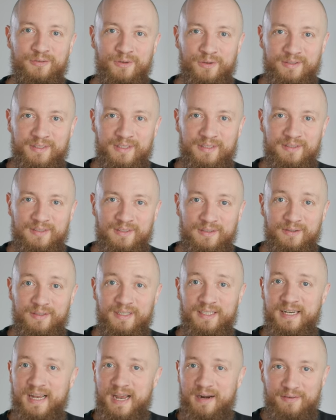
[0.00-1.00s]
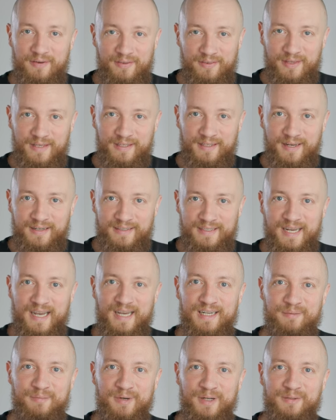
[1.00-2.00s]
4 years learning everything I
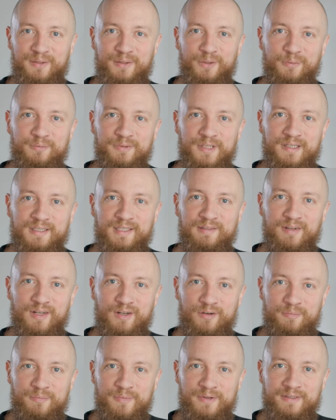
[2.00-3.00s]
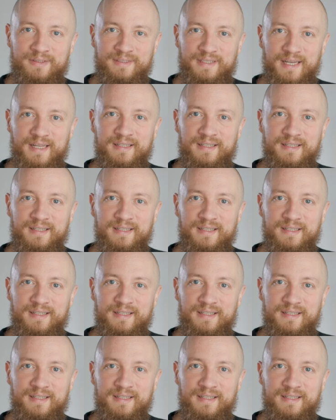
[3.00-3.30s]
can about CubeSat development,